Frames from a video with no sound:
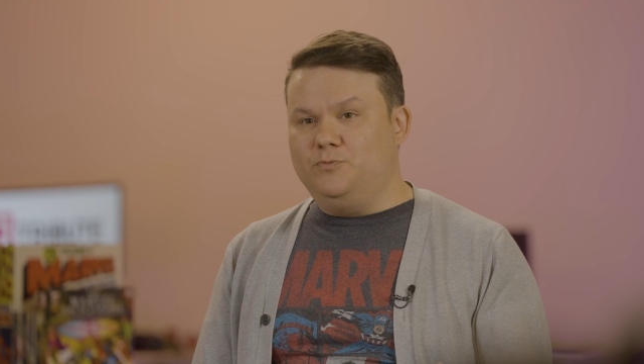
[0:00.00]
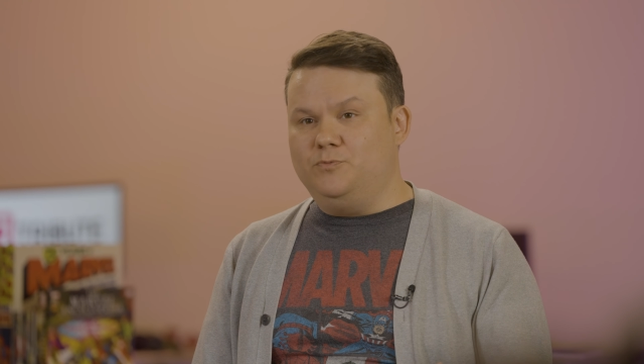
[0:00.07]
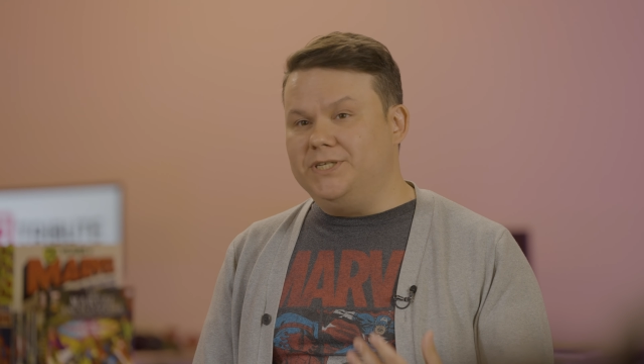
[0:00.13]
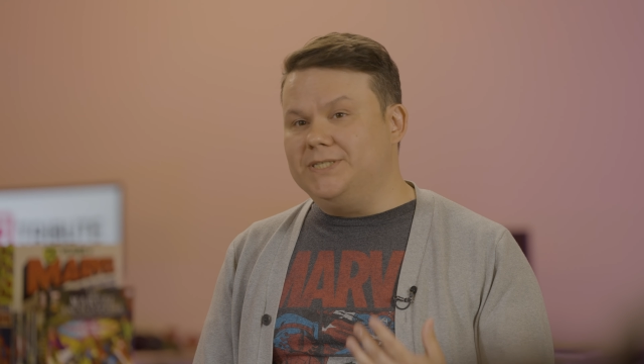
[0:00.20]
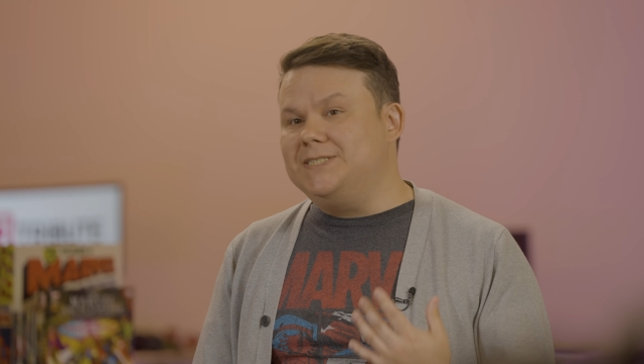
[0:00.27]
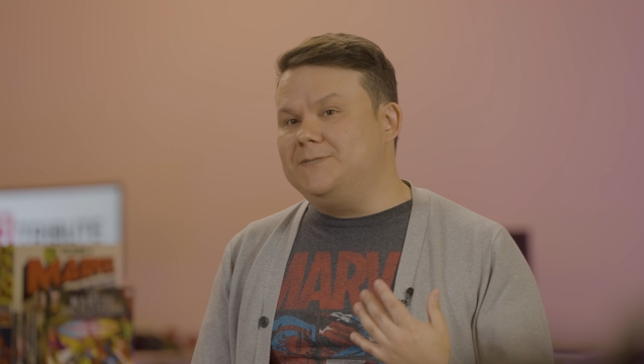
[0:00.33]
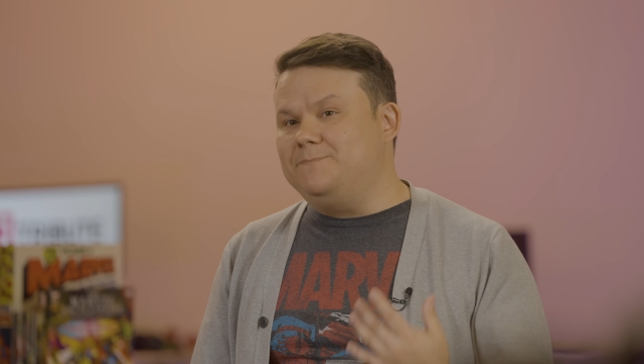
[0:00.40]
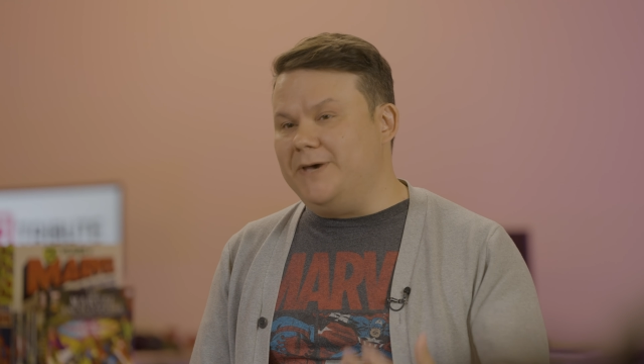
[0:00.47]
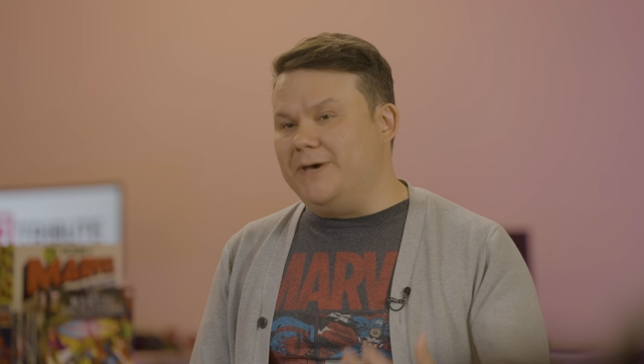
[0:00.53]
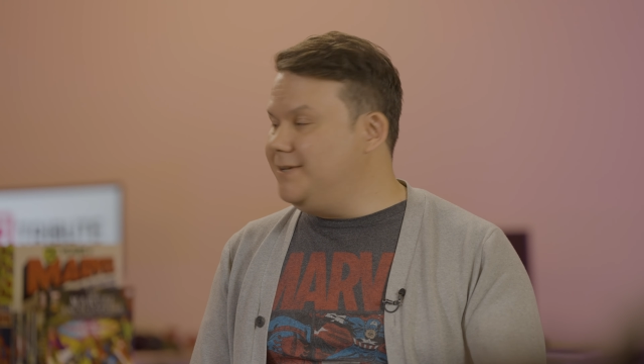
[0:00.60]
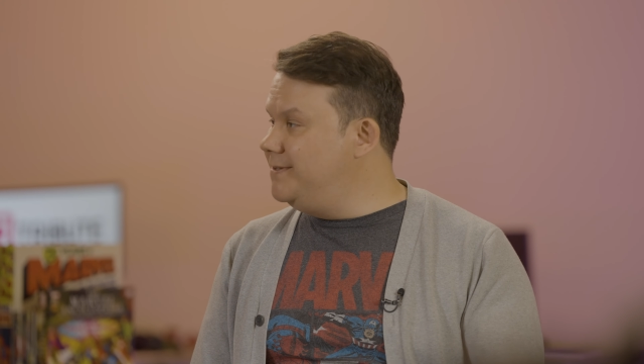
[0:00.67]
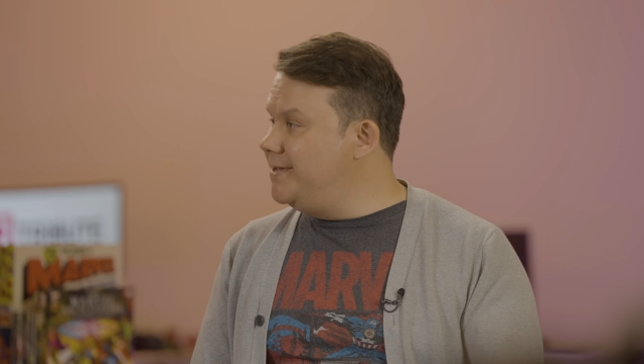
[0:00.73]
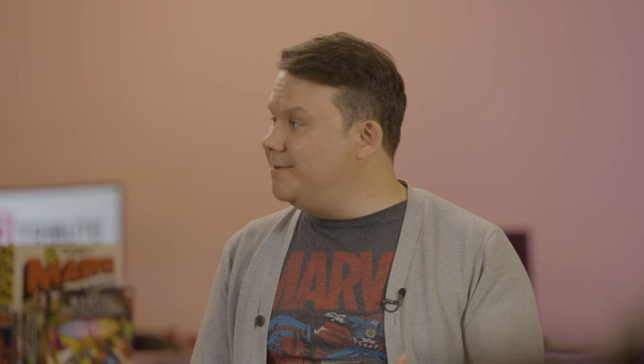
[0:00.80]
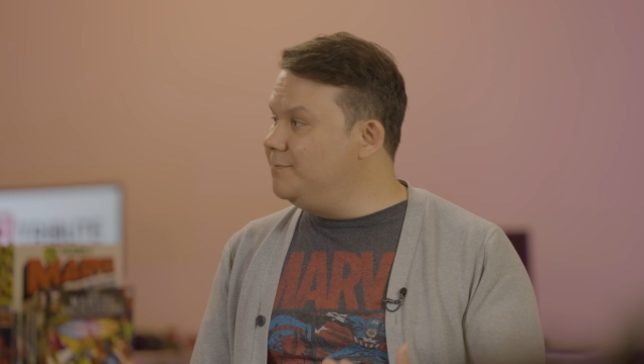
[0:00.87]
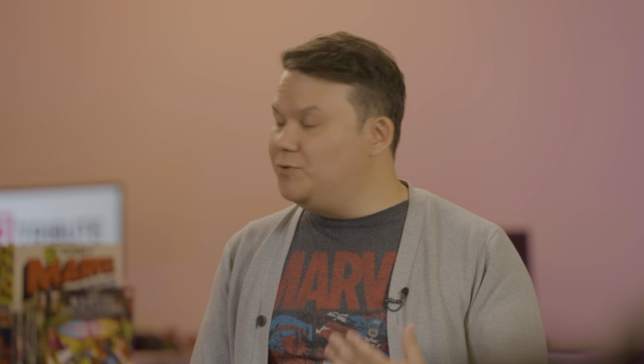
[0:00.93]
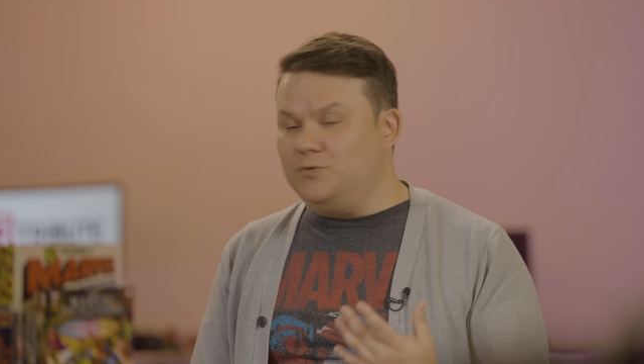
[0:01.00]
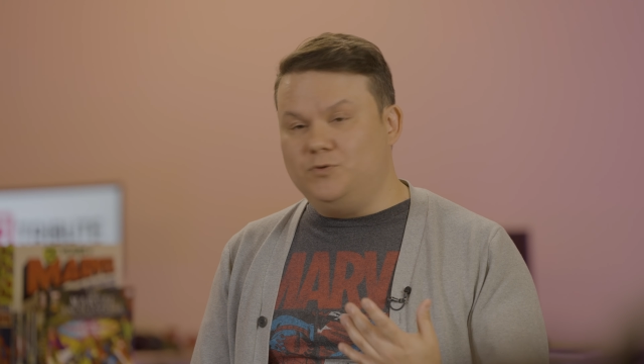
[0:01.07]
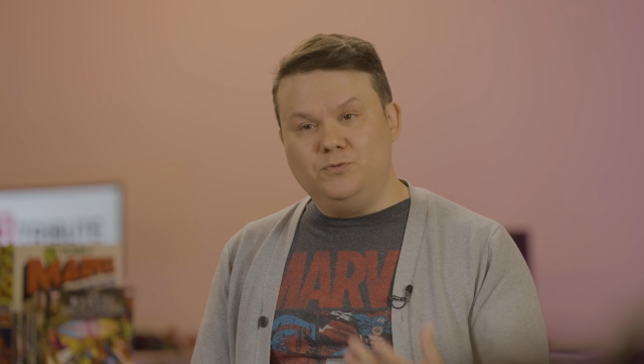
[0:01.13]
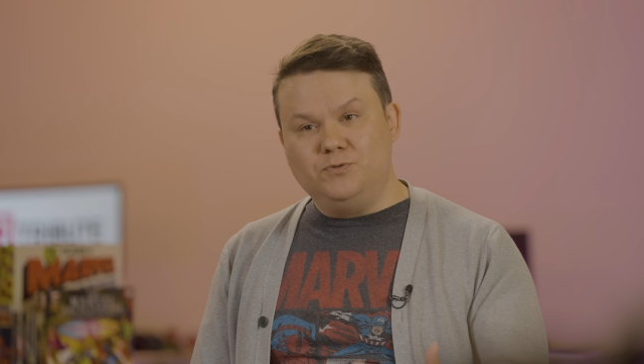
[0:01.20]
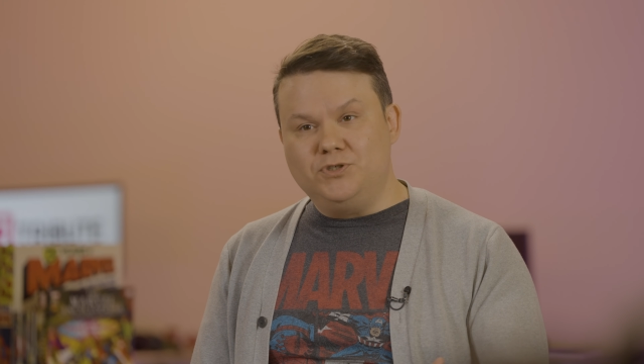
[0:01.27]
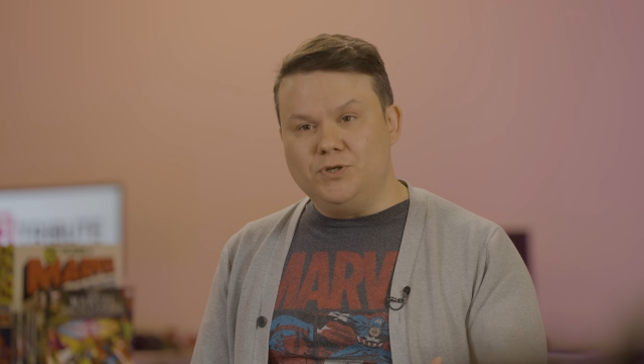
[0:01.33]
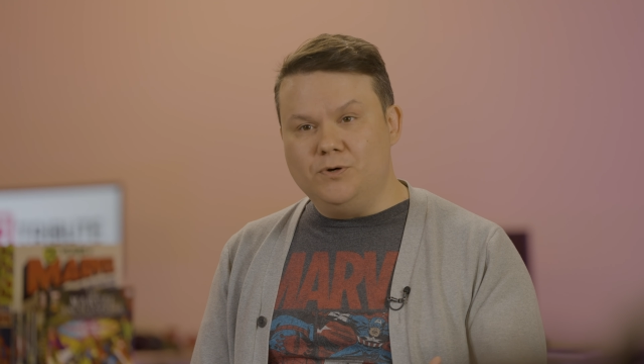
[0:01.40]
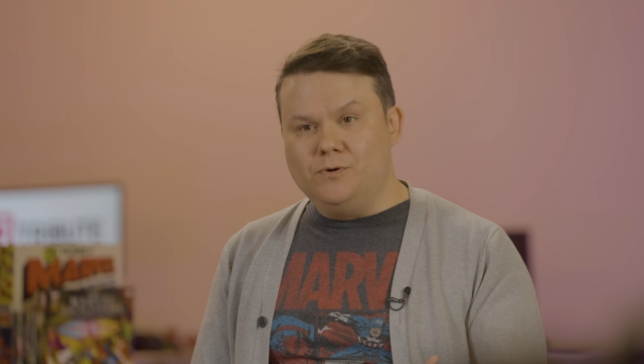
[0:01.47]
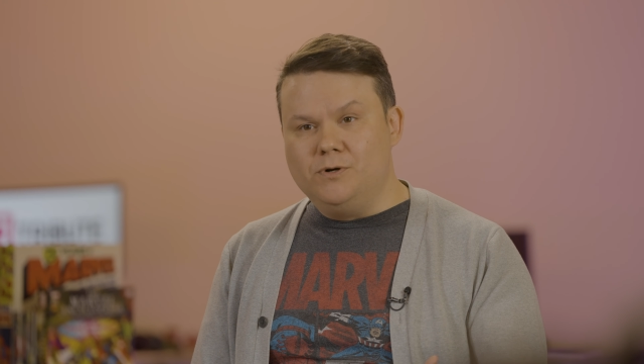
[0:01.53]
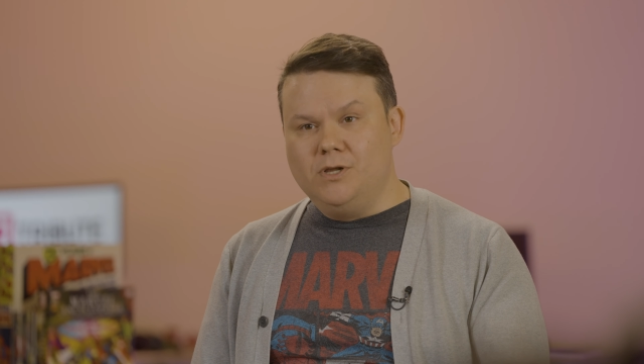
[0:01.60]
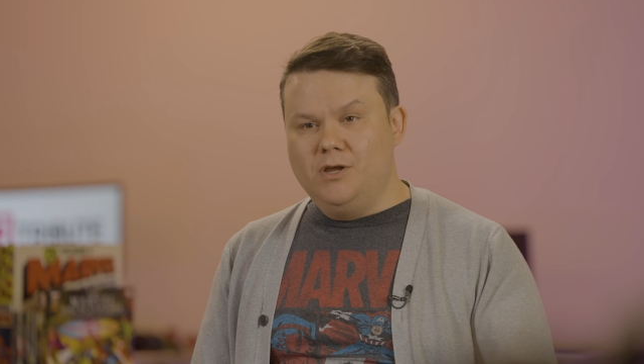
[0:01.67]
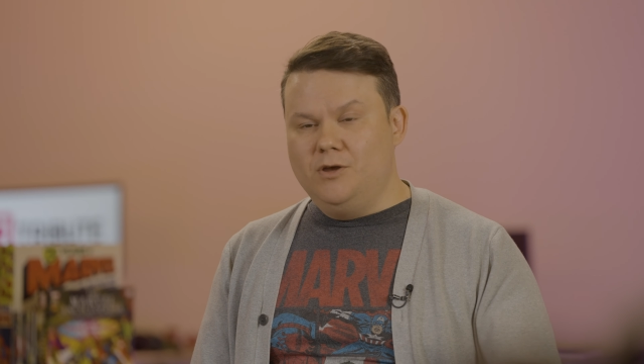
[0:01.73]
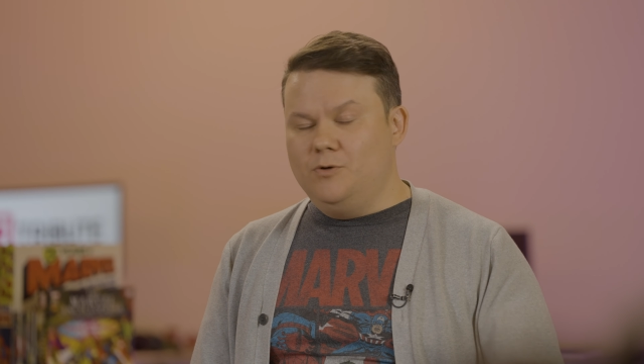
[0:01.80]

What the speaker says: you would expect them to do so,